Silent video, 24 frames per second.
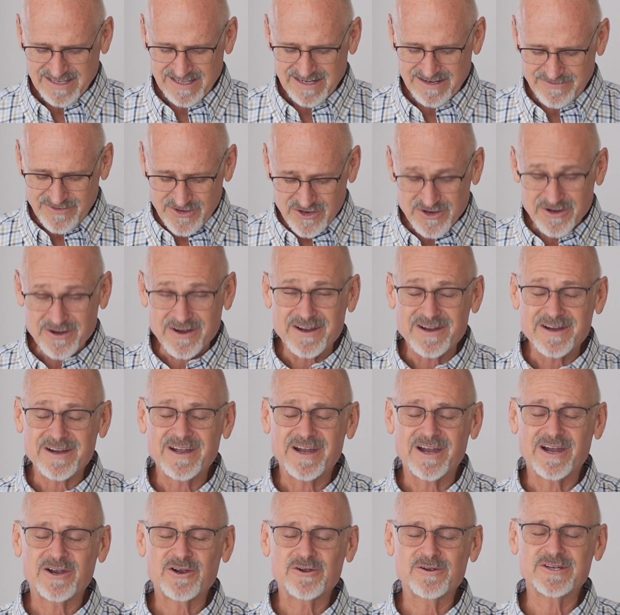And if you're
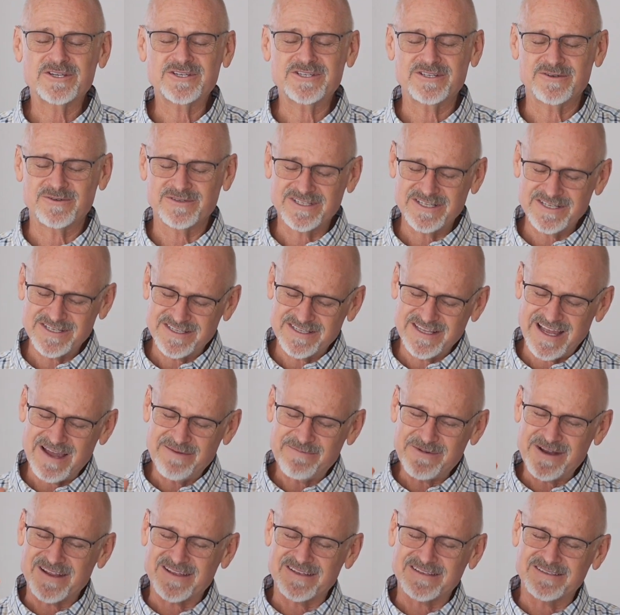a Christian, I'm
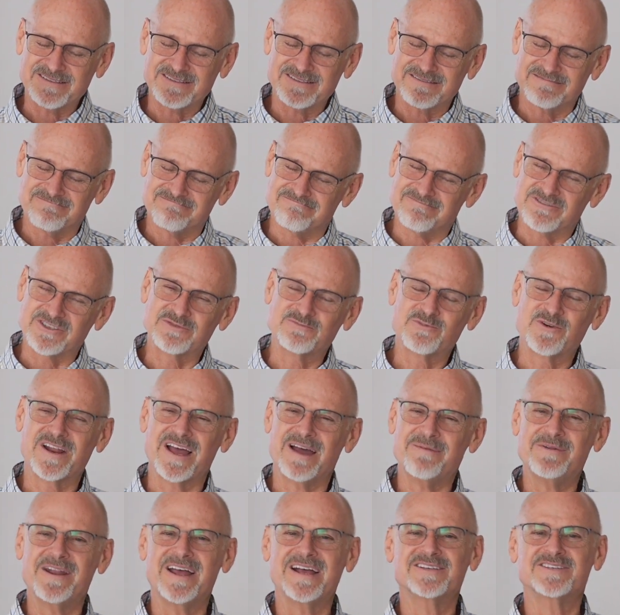gonna
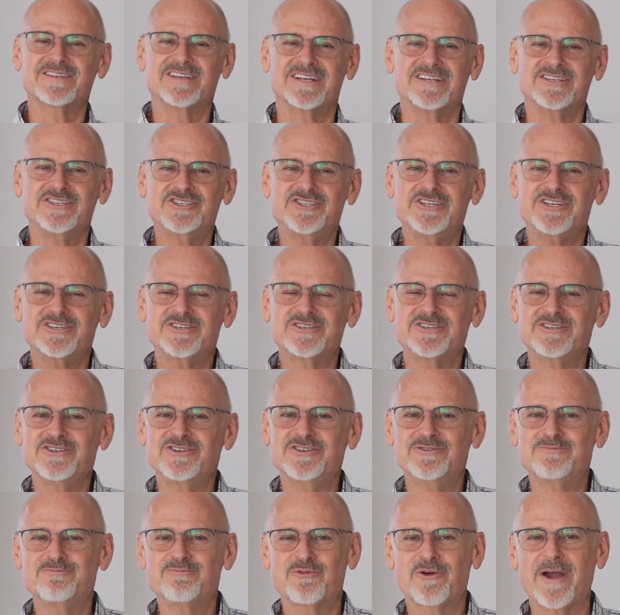ask you to just
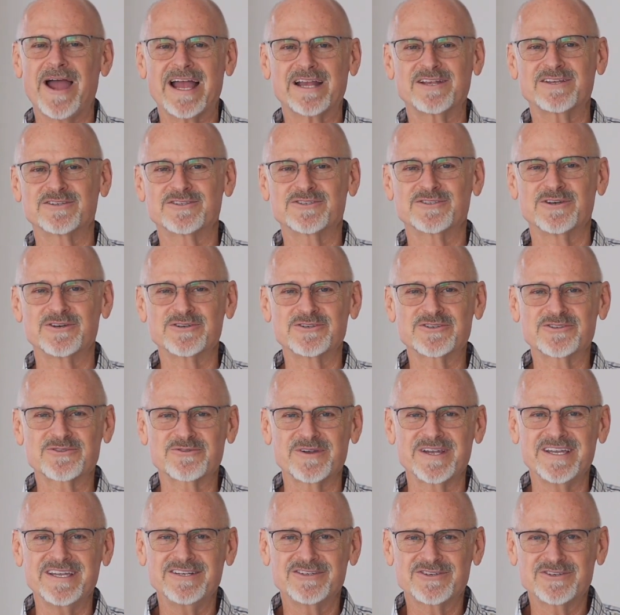practice those
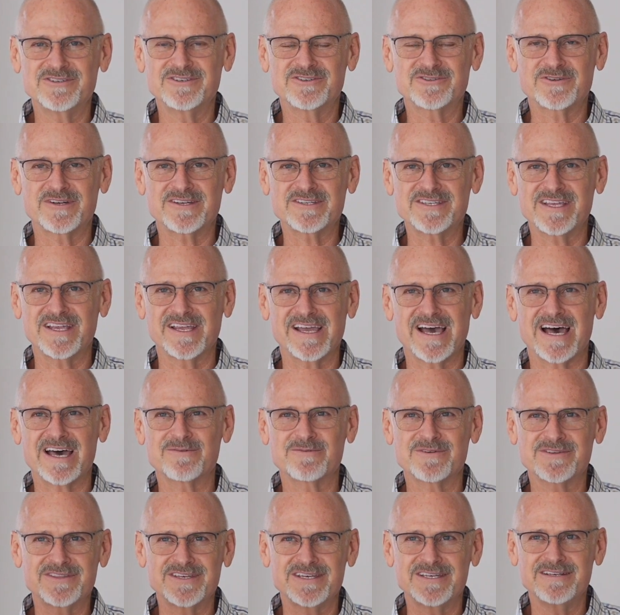three: trusting God
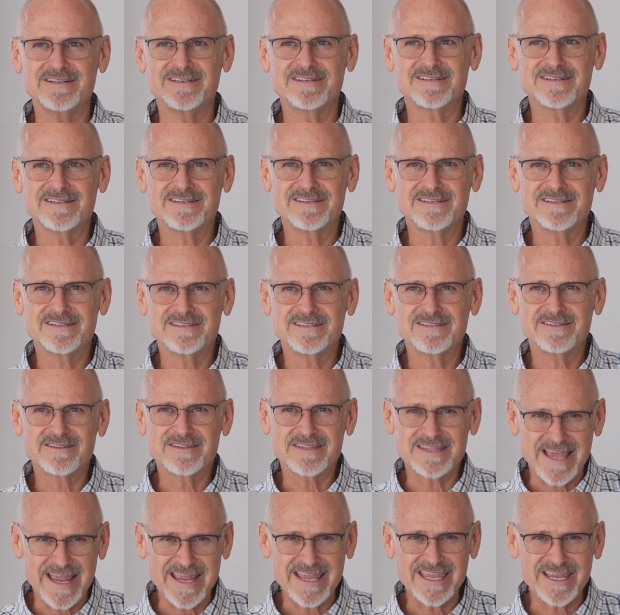with it,
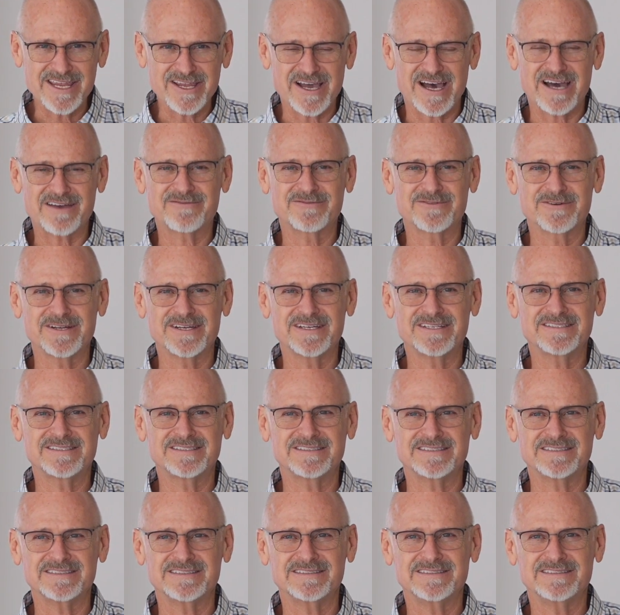thanking God for
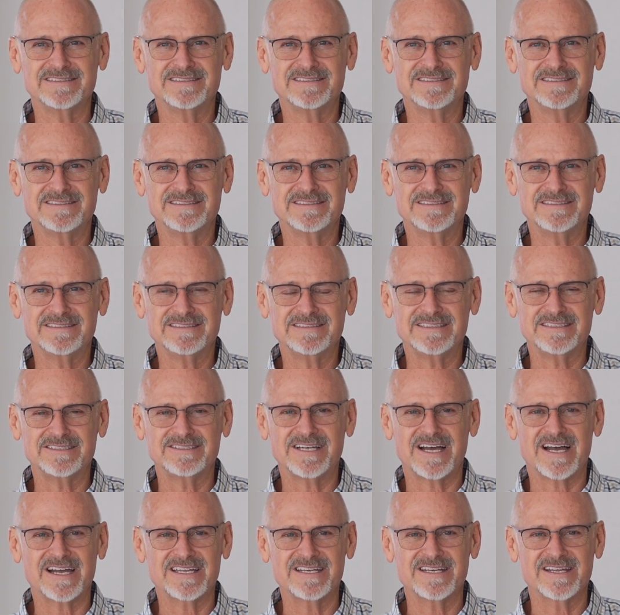it, and
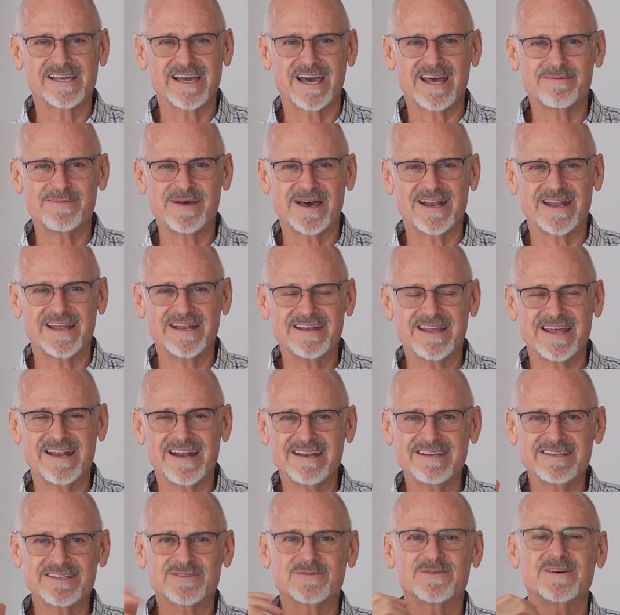talking to God about it. And
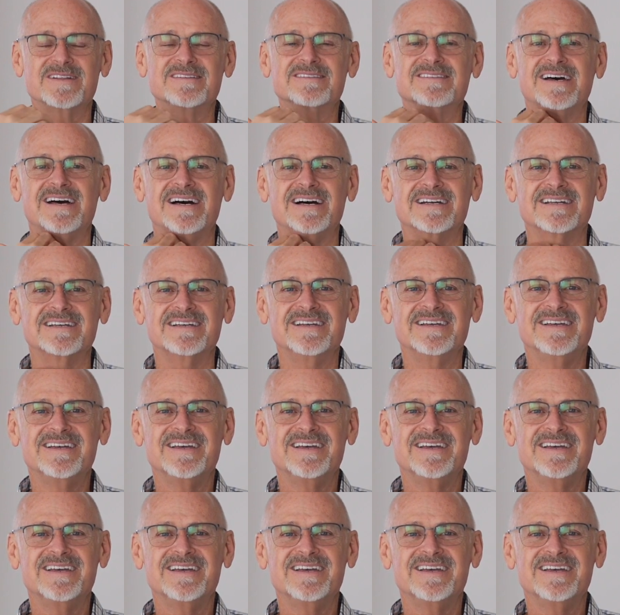I just want to talk